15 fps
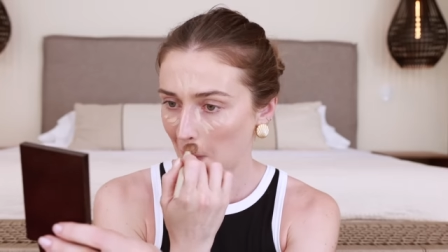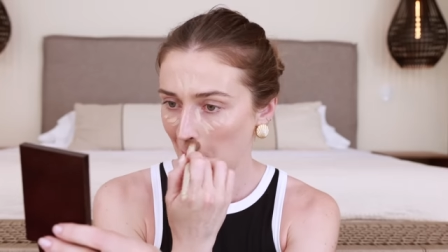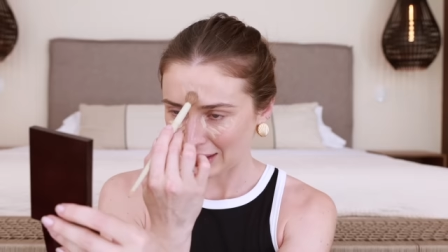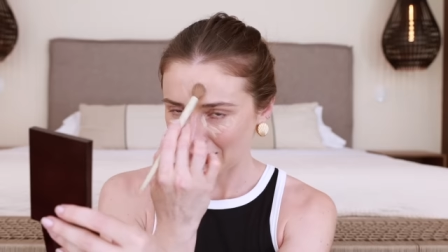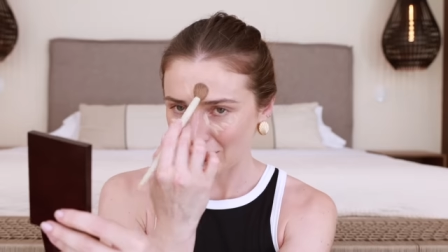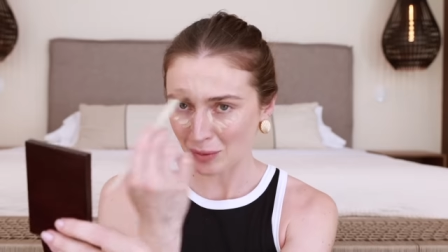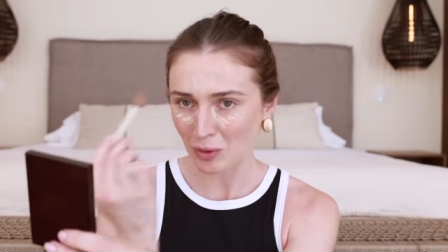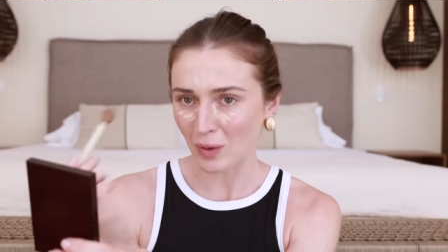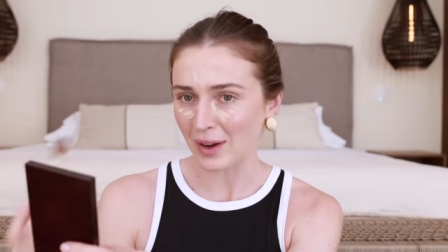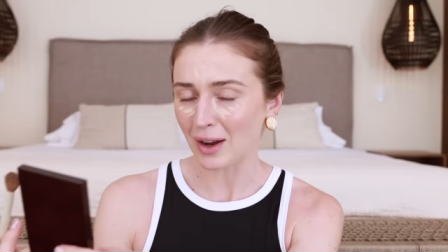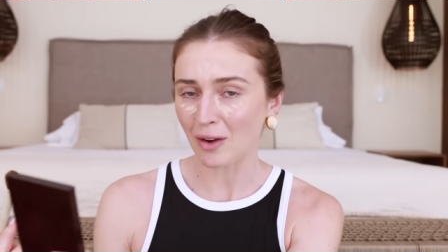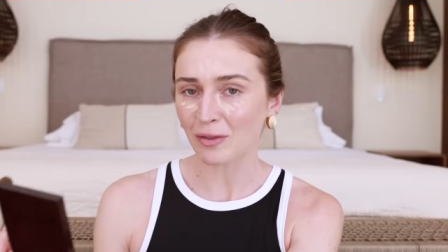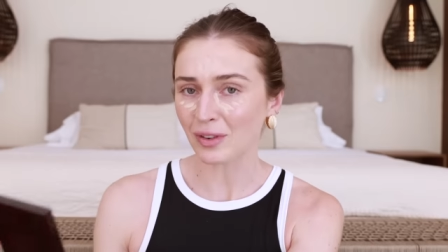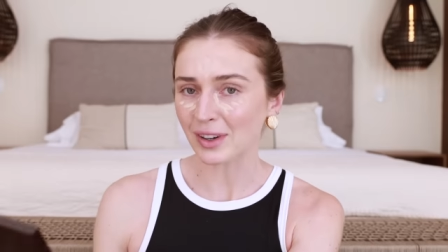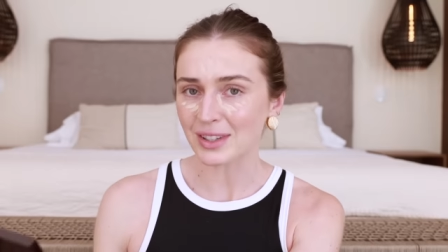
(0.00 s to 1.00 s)
Like if I'm going
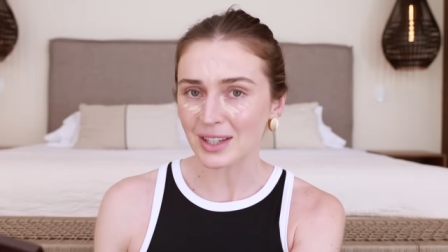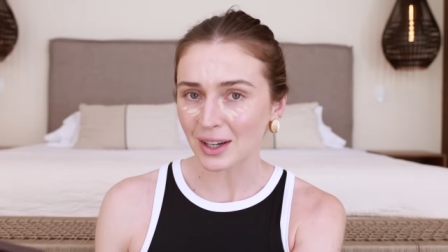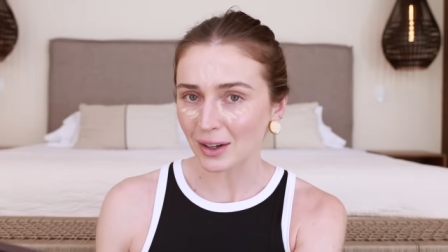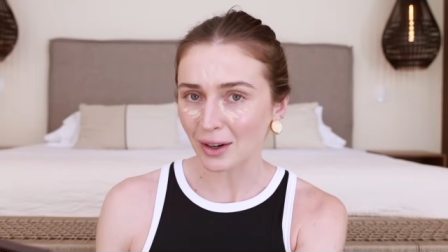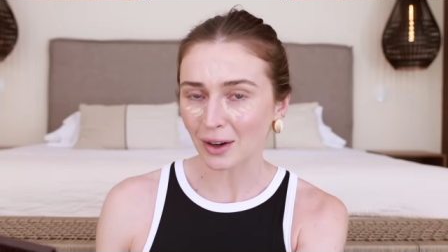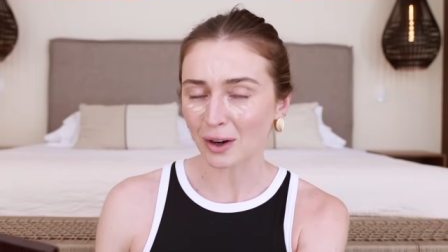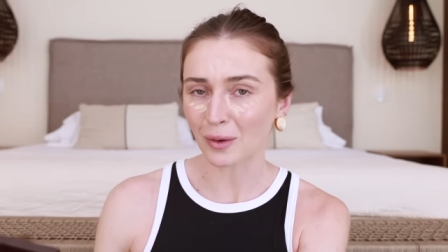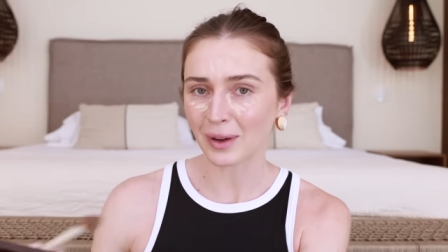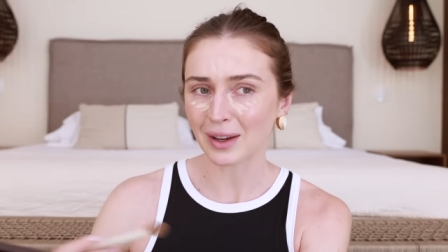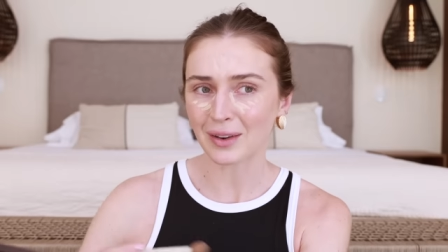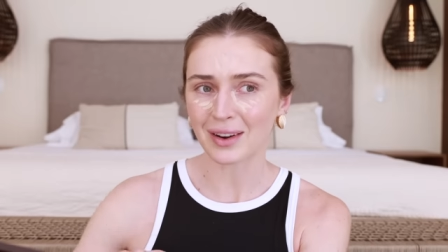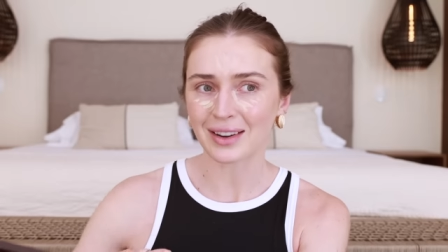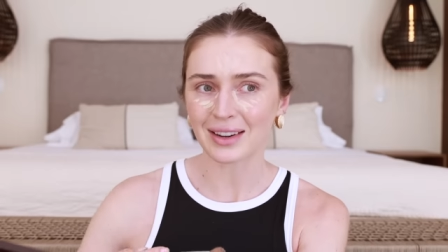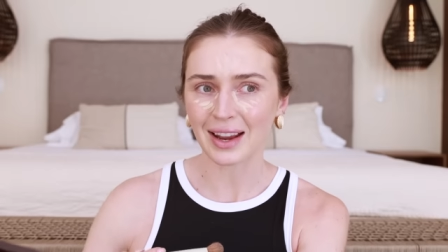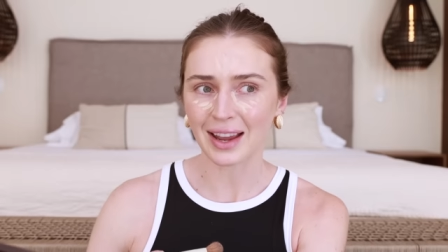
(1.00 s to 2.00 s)
out for dinner or going out
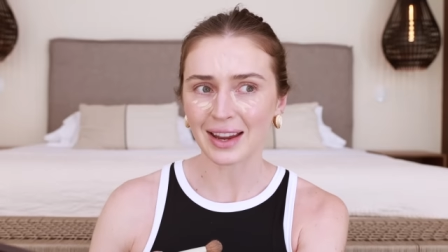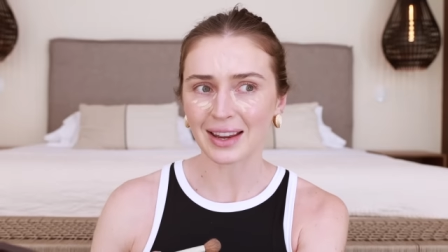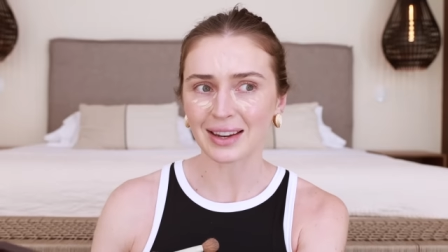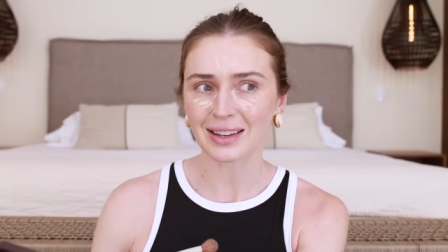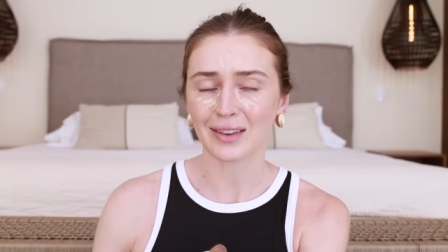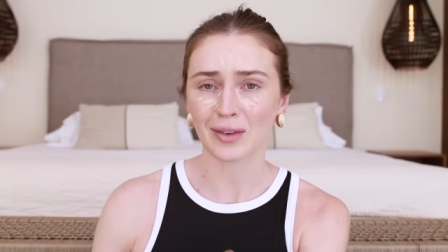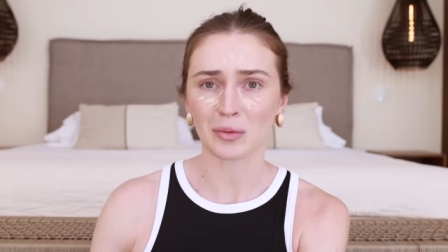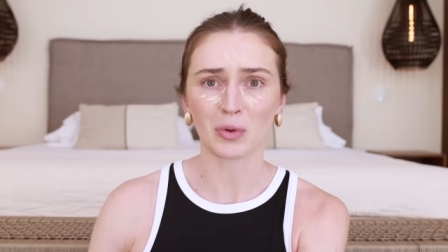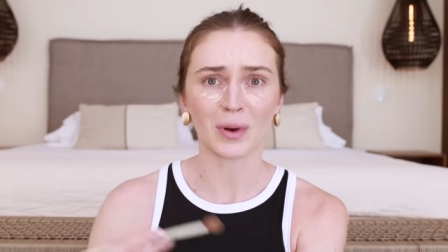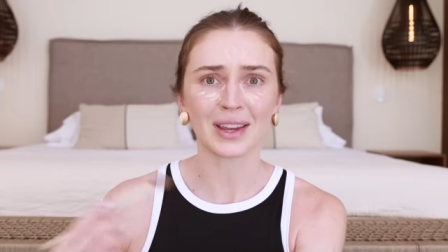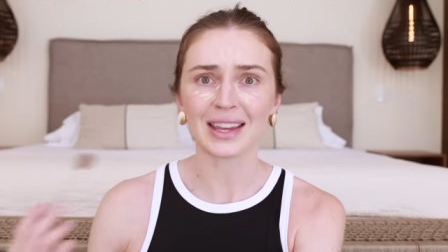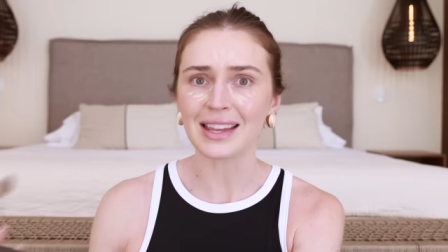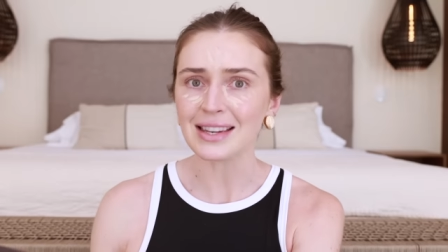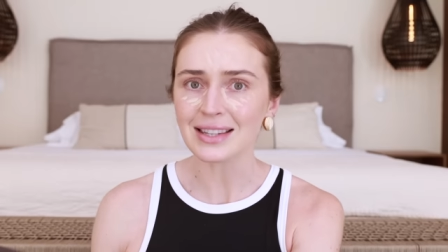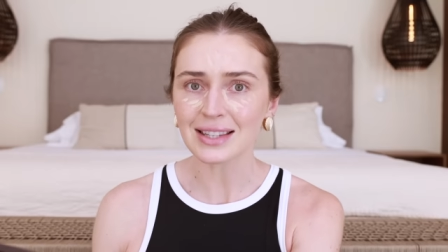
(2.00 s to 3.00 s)
at night, if I'm
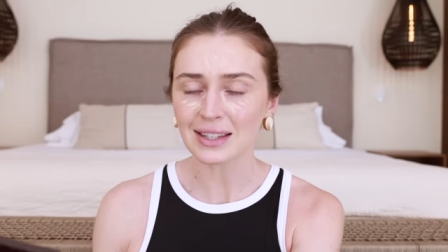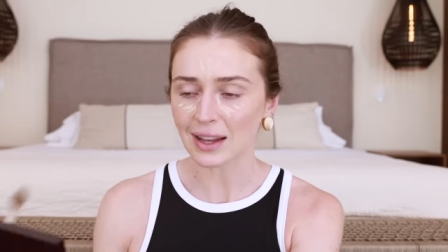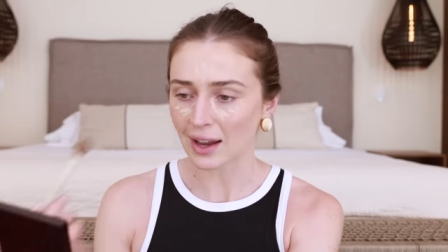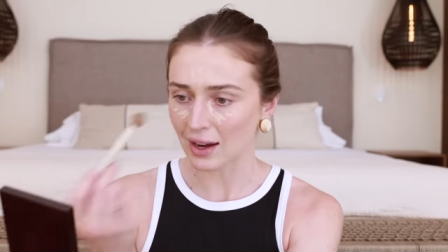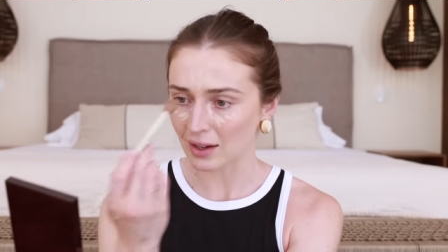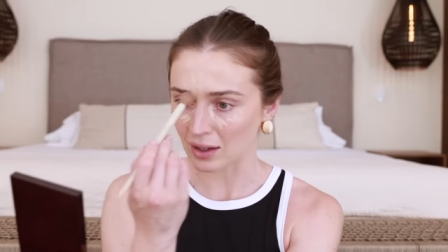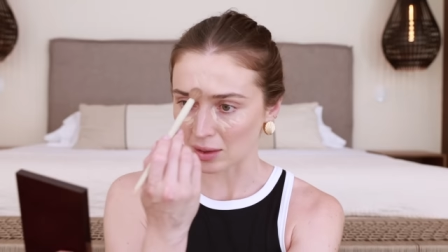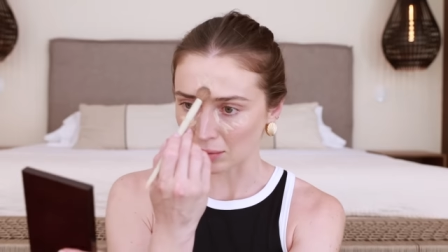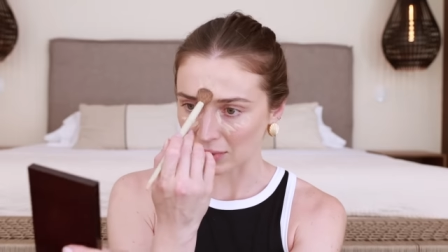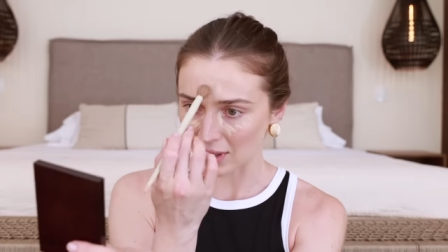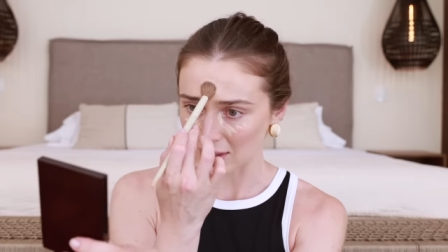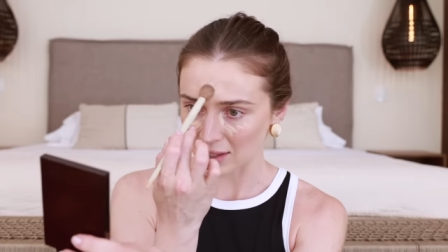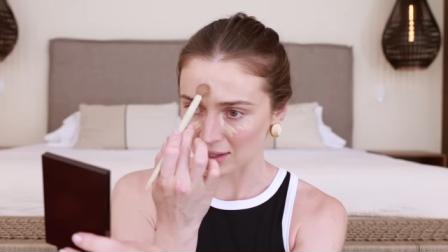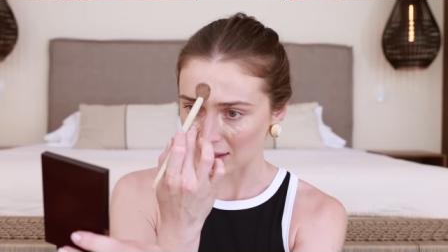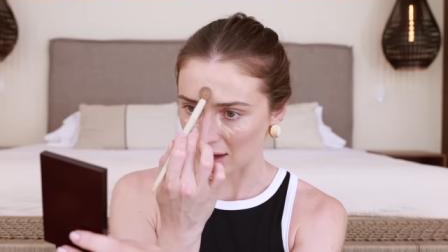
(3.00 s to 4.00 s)
going inside and the
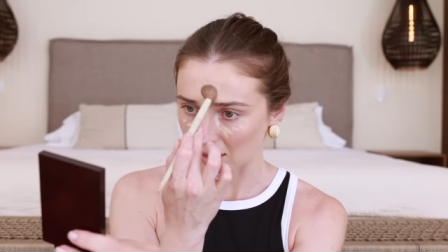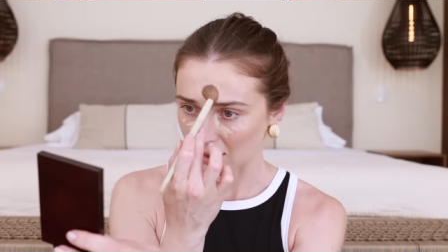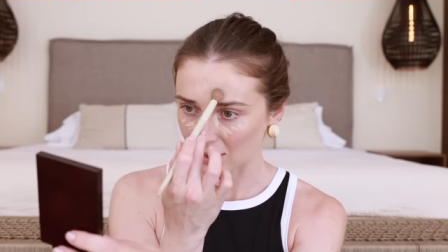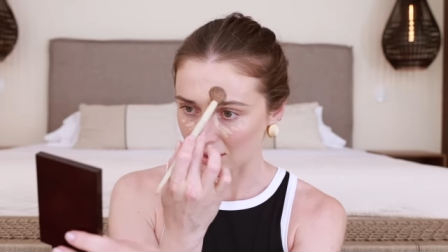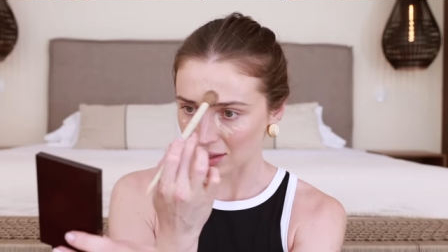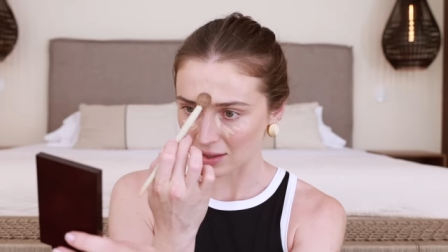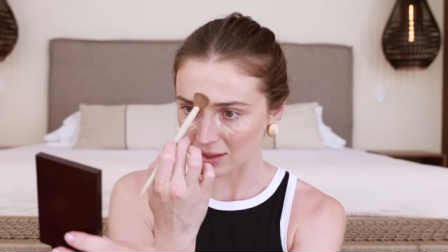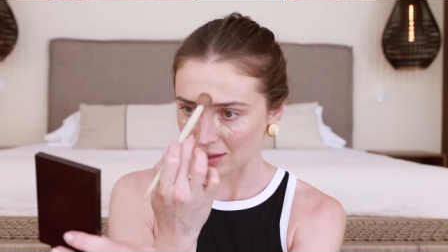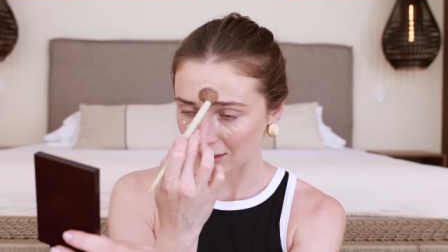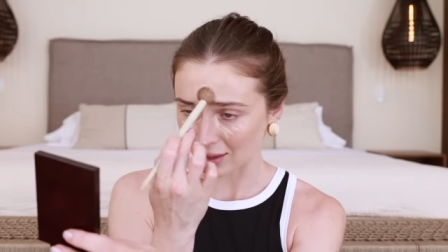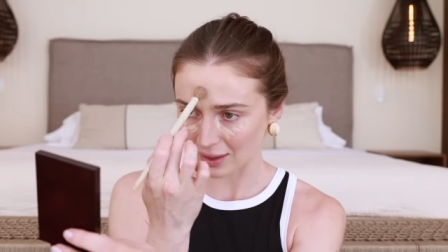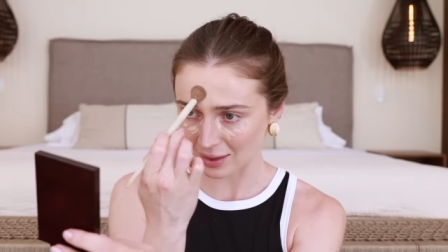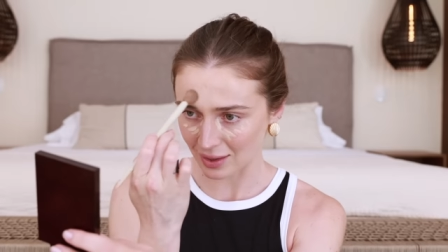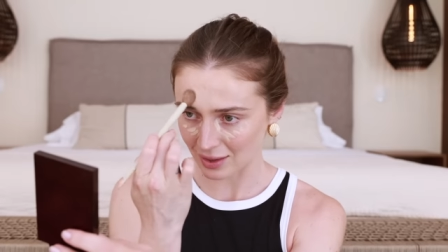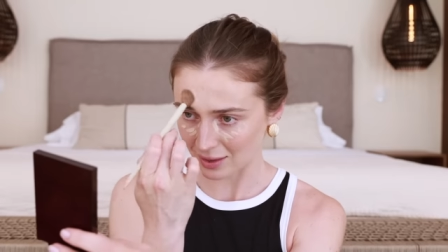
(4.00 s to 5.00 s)
place is air conditioned,
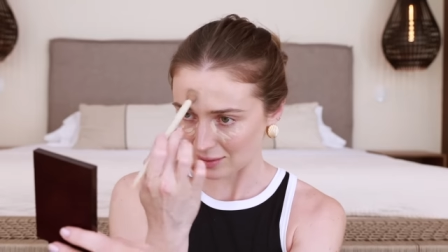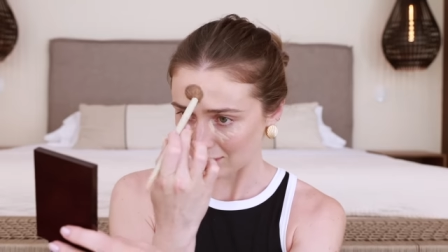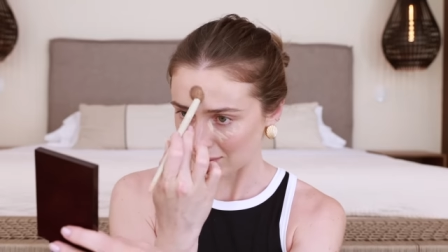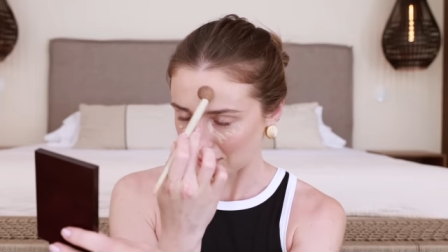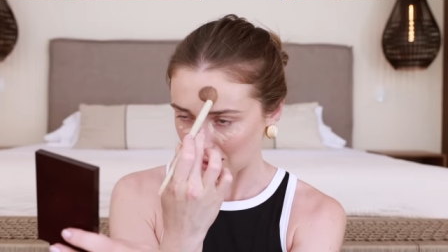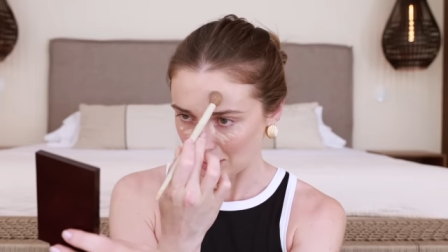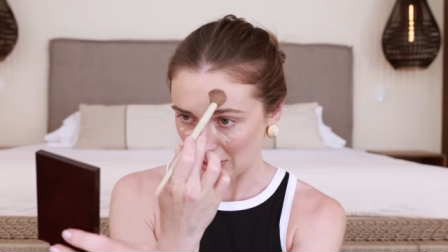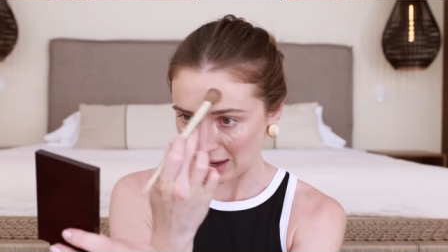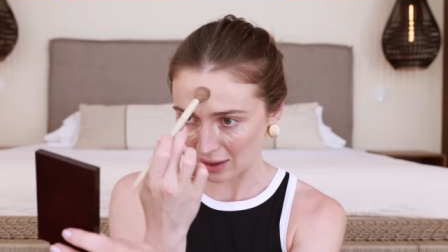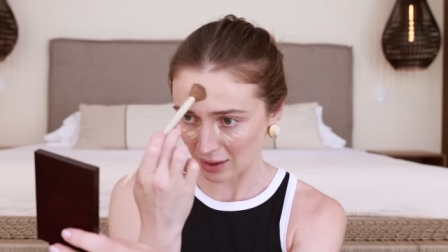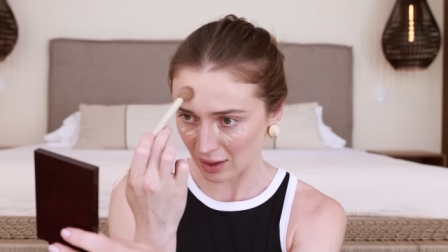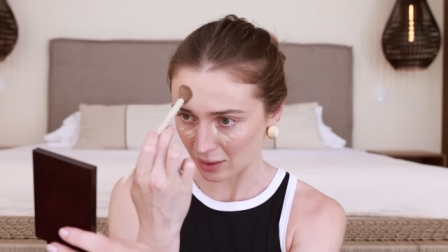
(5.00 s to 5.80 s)
like it doesn't really matter.